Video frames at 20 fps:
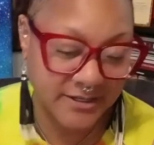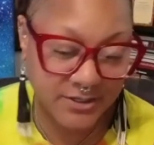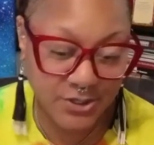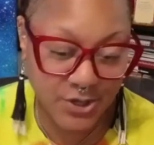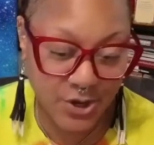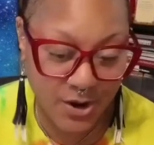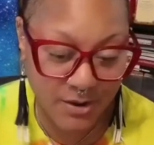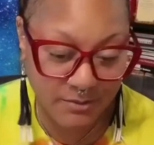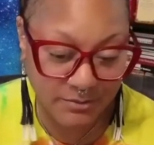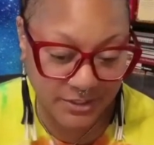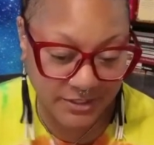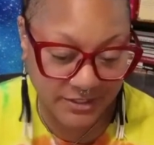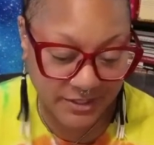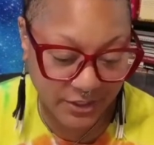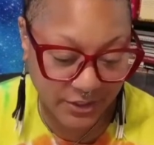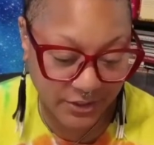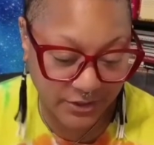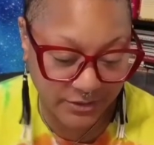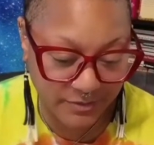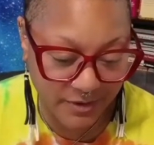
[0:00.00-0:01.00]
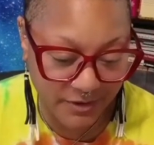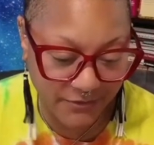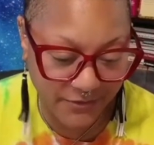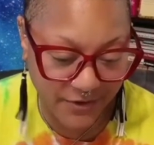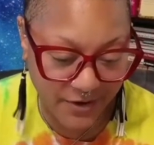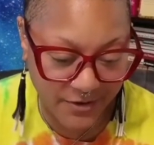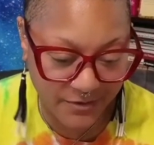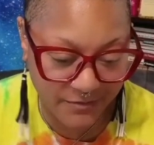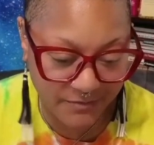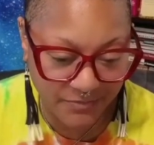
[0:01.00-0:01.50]
So I'm just going to use my
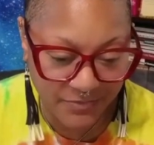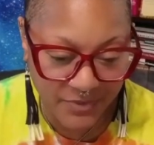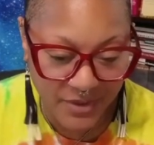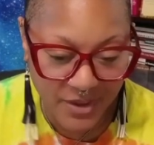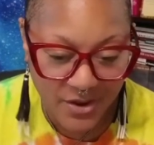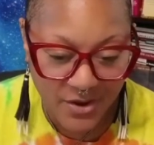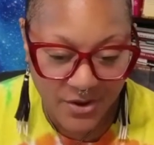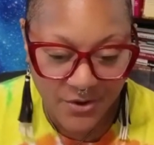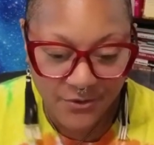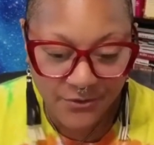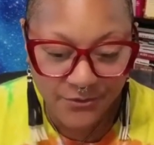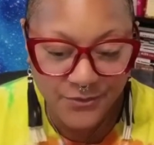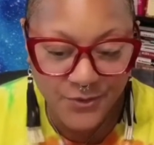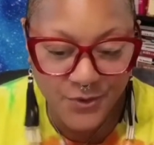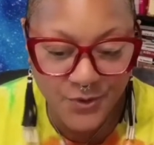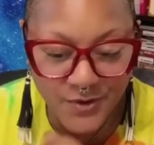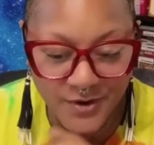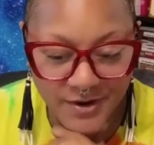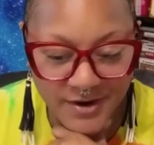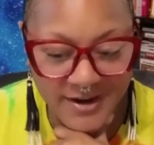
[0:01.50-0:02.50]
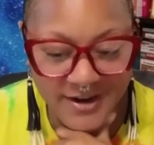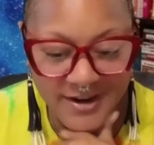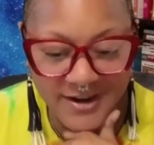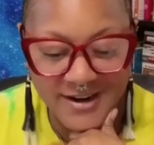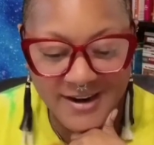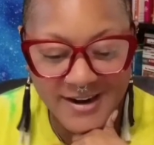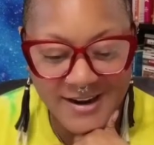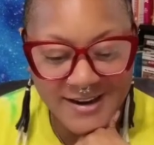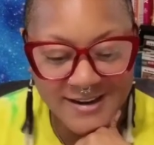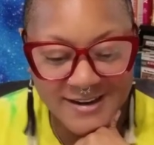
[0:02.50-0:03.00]
phone
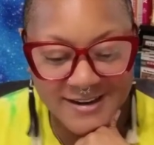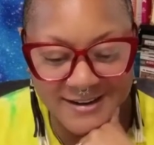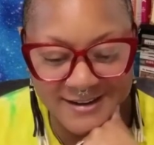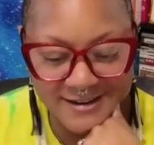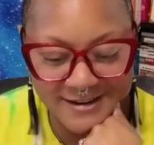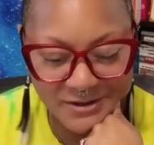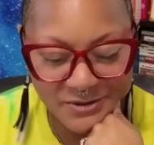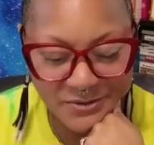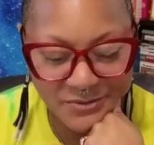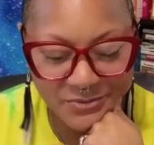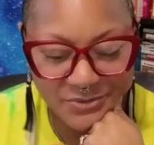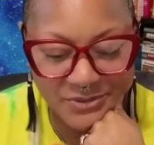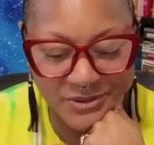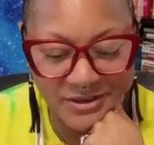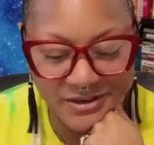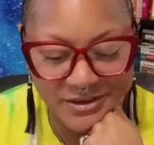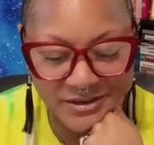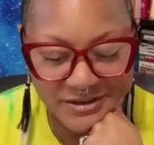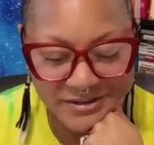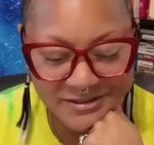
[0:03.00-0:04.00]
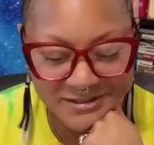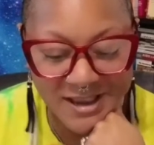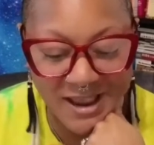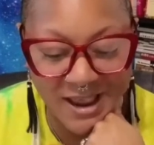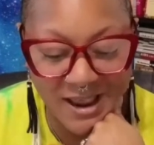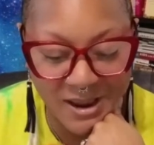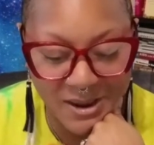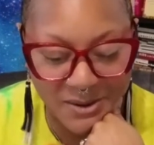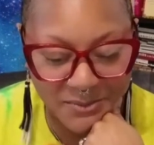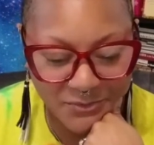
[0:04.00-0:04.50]
for the
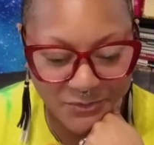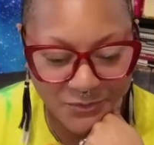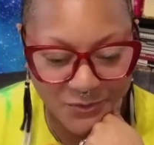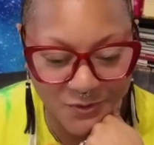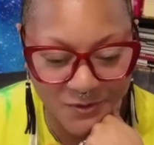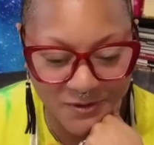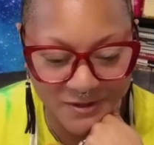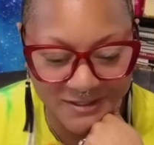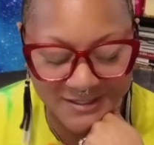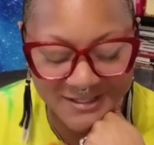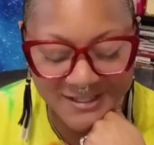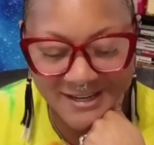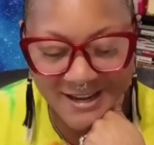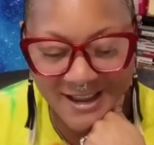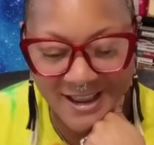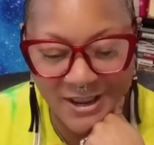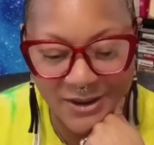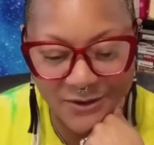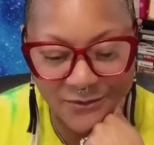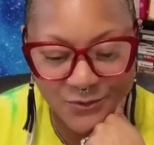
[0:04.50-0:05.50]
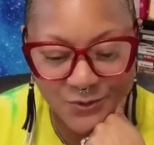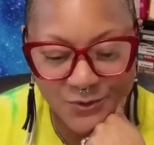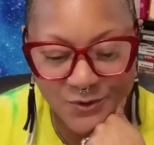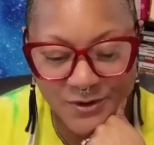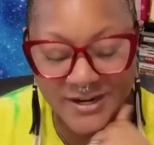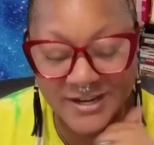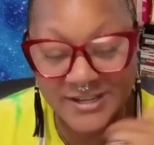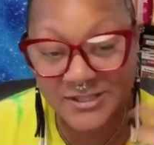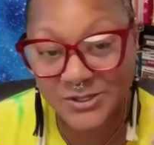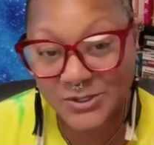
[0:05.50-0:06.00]
time for today
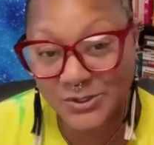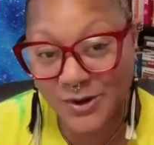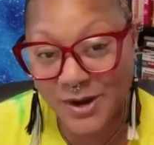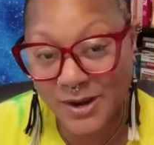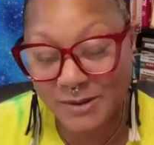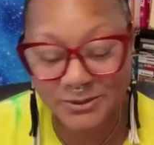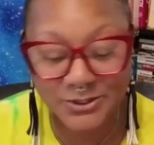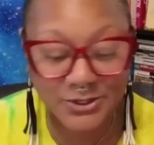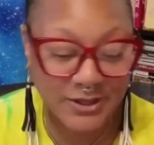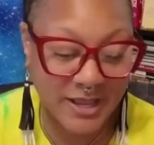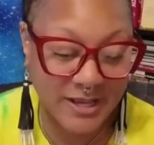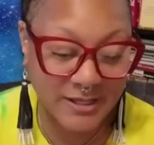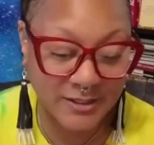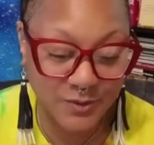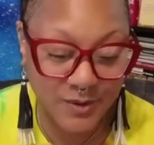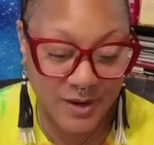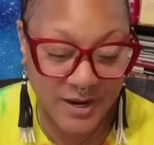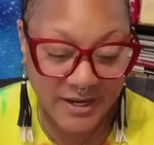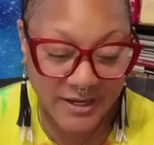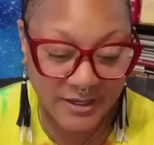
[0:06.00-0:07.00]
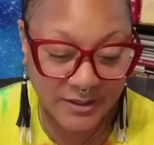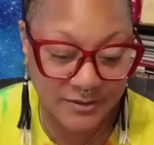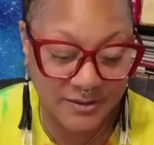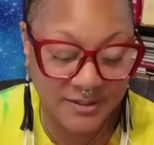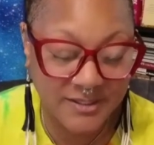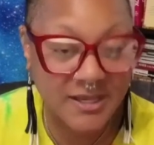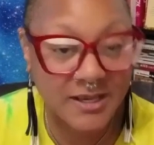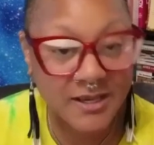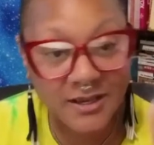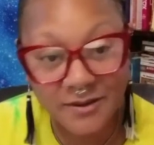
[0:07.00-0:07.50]
for Instagram. So that's why you'll
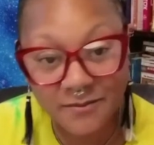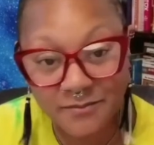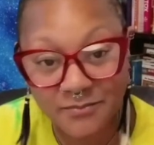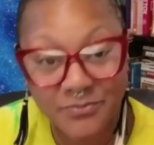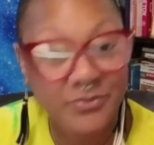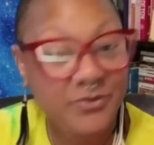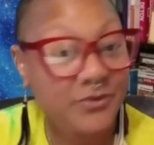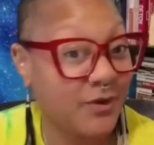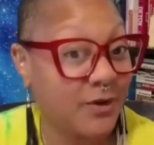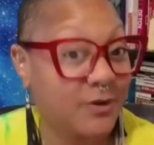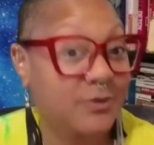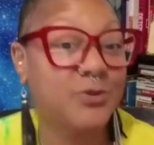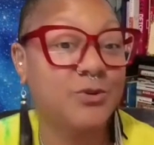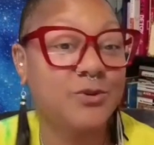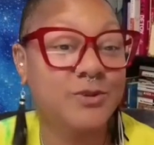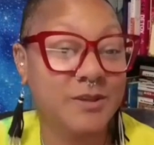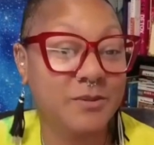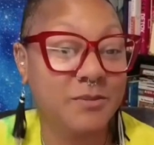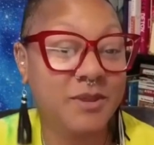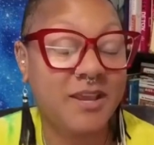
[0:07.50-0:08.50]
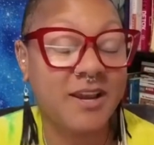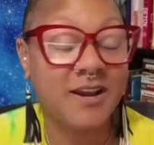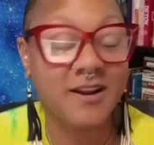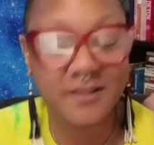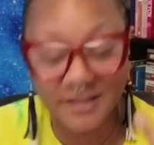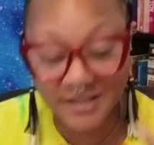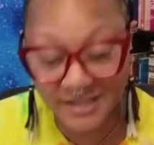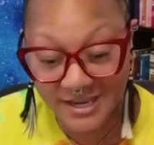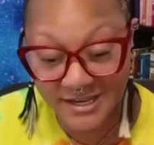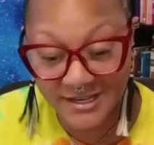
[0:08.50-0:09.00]
see folks who see me there
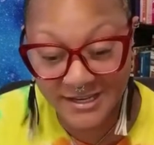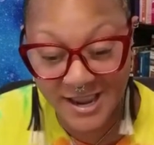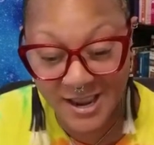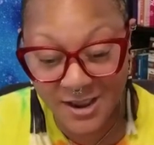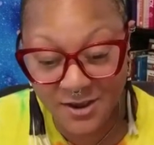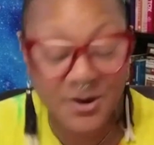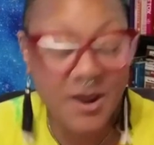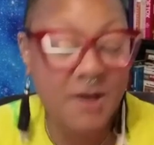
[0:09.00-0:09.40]
looking down.